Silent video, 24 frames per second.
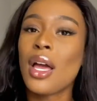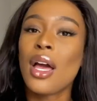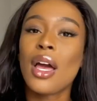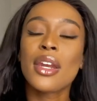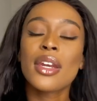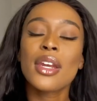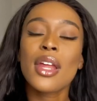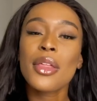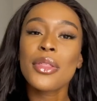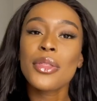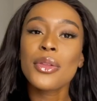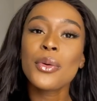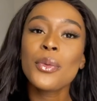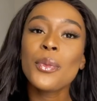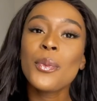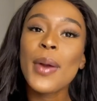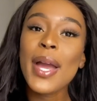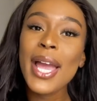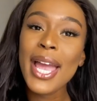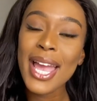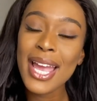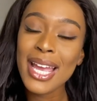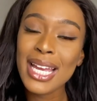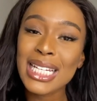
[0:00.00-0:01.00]
Another
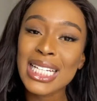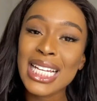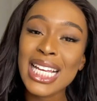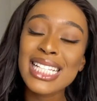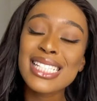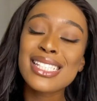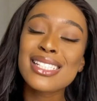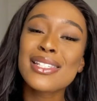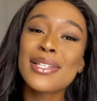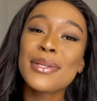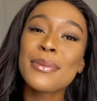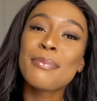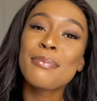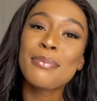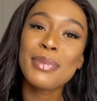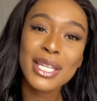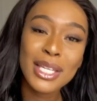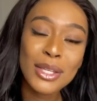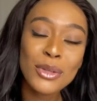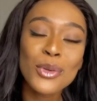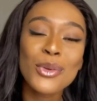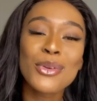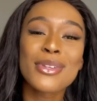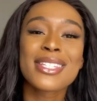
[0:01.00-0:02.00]
way is to
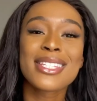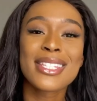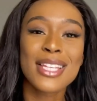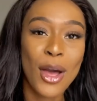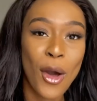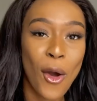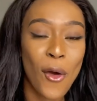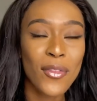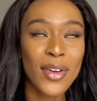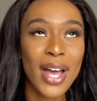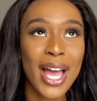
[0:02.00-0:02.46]
be yourself.